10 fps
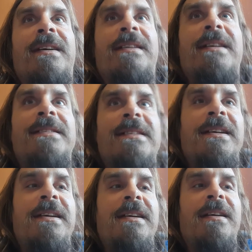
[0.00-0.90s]
And they
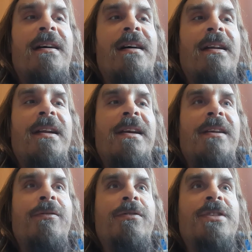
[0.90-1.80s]
see the ugly
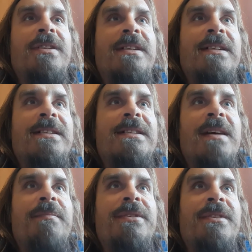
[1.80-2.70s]
illusion and
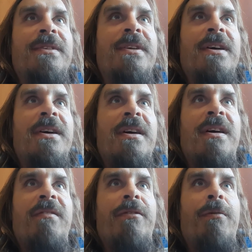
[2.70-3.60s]
deception
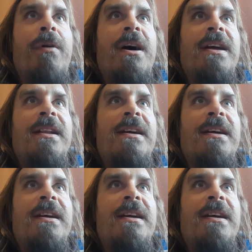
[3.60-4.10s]
for what it